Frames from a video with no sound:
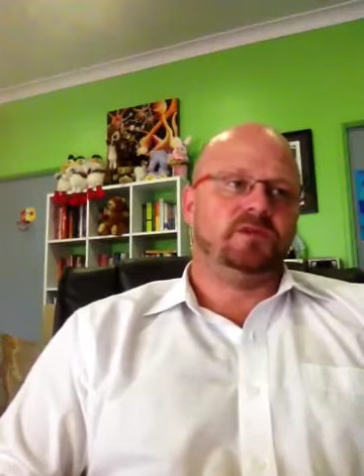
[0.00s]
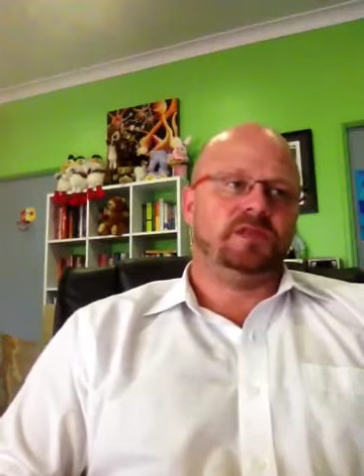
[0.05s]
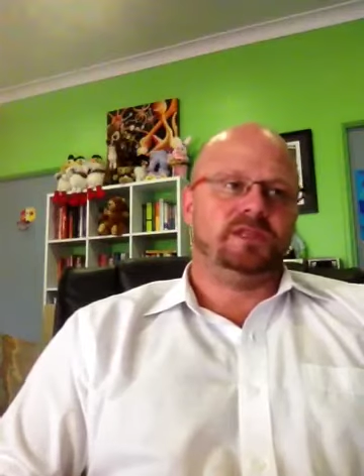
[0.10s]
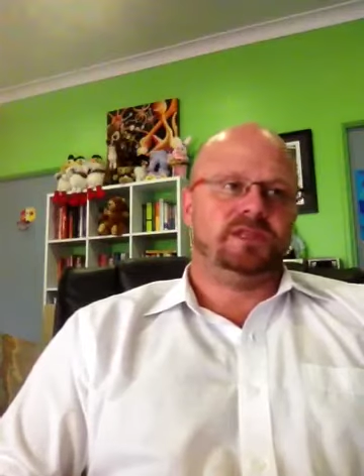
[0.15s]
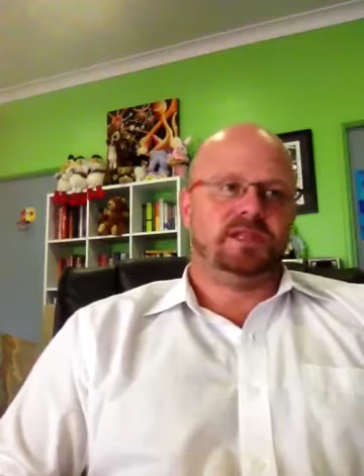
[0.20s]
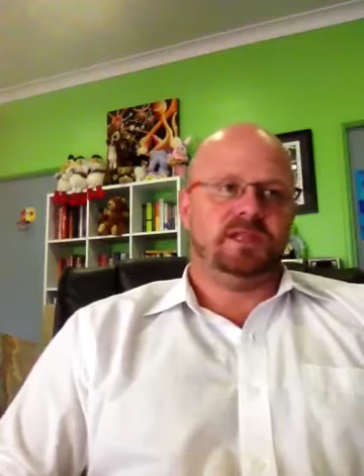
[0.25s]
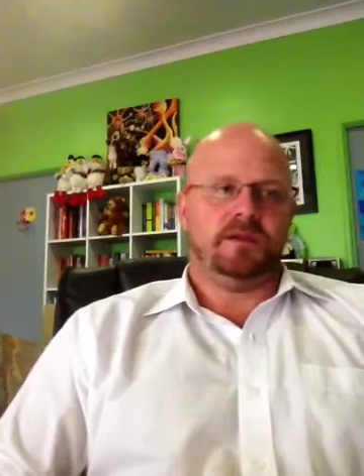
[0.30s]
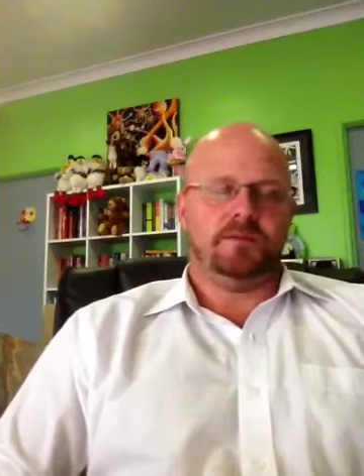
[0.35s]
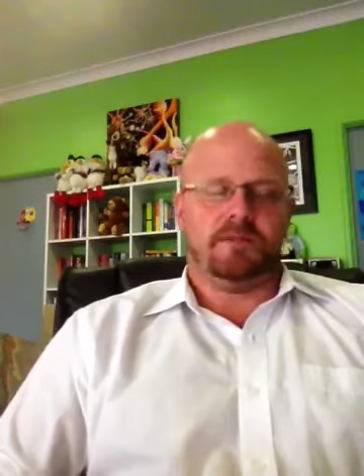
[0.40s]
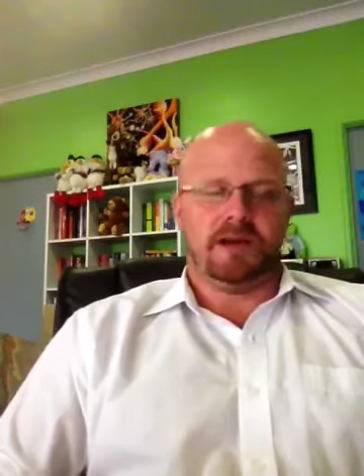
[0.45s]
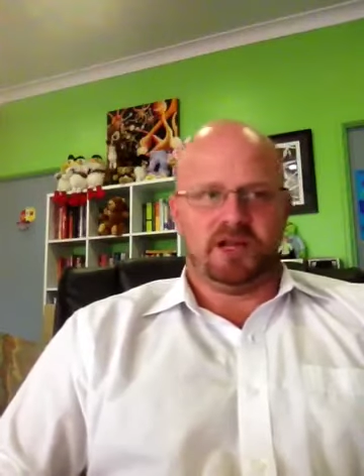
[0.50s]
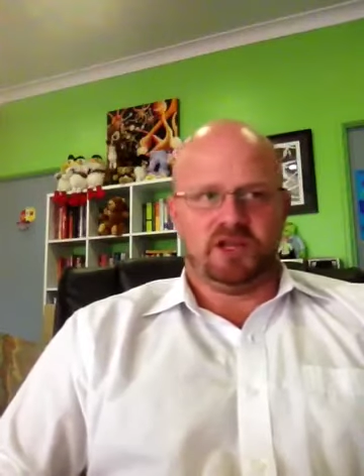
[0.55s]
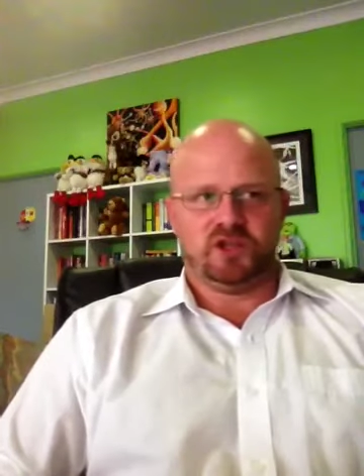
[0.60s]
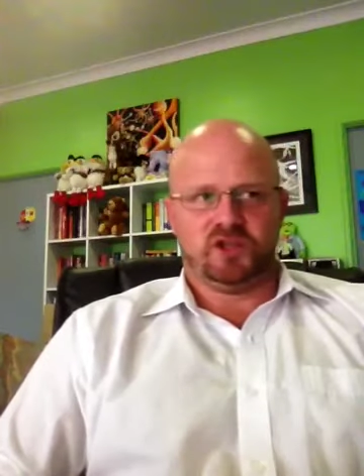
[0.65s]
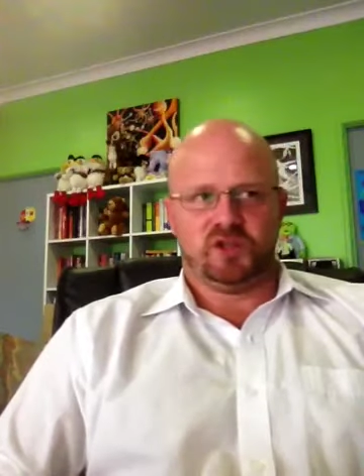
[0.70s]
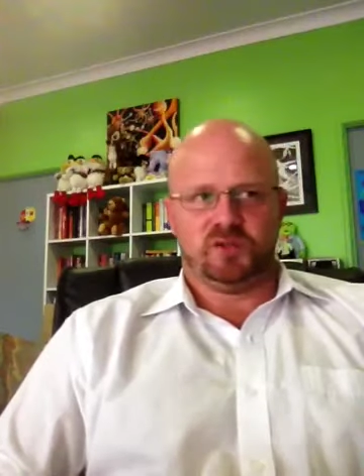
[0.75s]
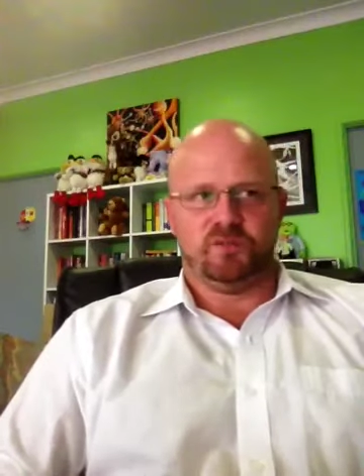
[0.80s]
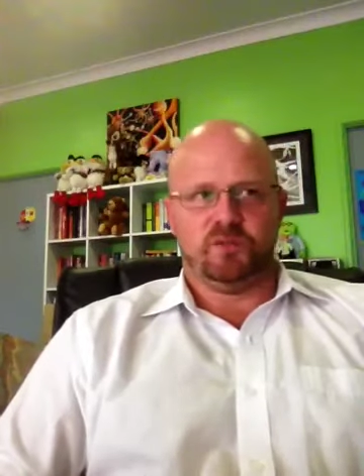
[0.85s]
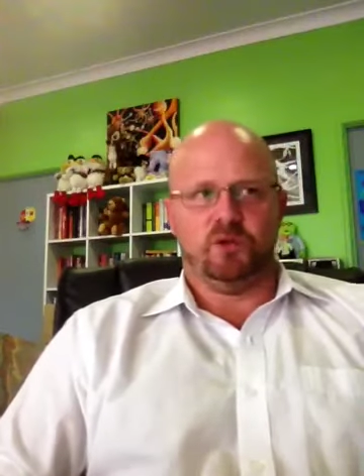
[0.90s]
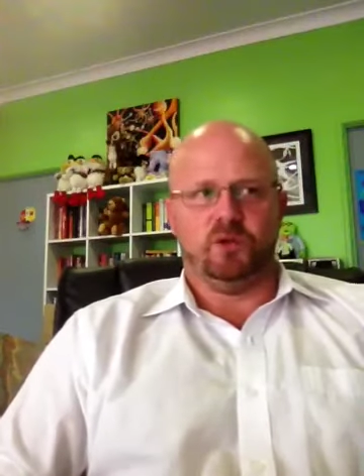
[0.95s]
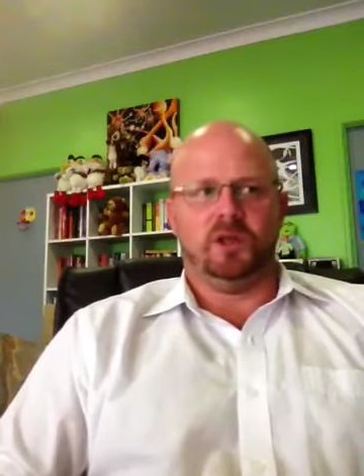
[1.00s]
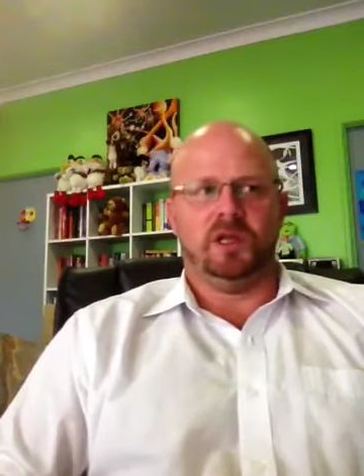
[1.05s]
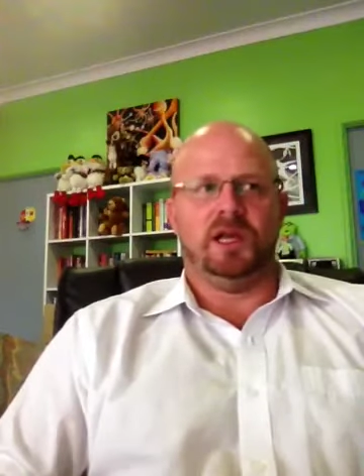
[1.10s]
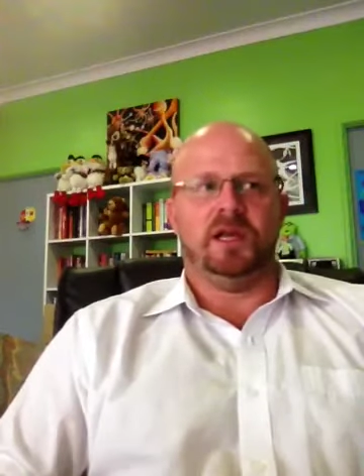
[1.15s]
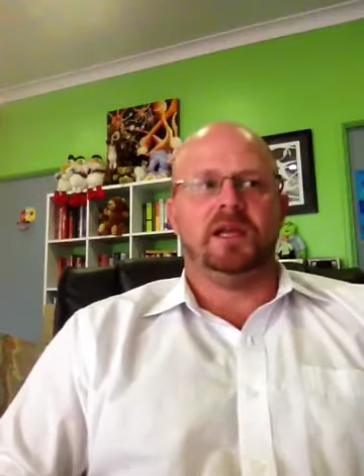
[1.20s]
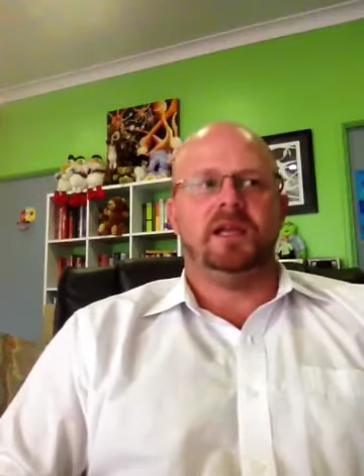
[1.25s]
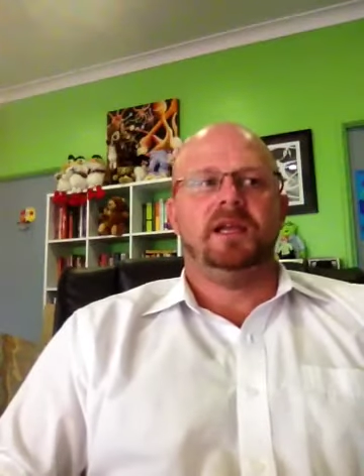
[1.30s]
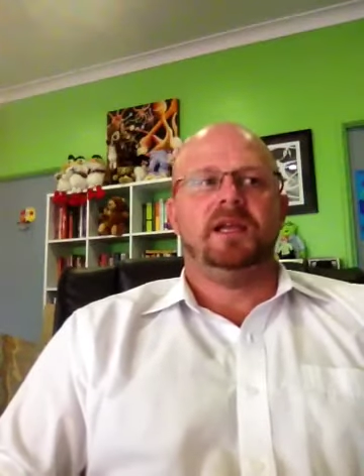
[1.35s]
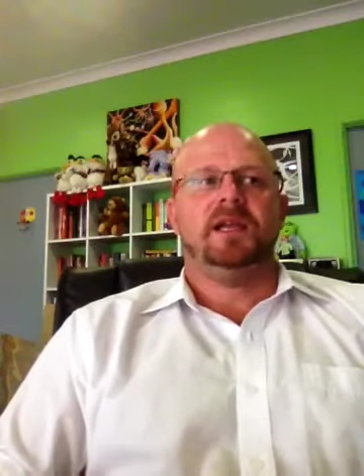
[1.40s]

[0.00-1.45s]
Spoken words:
We'd see a much smaller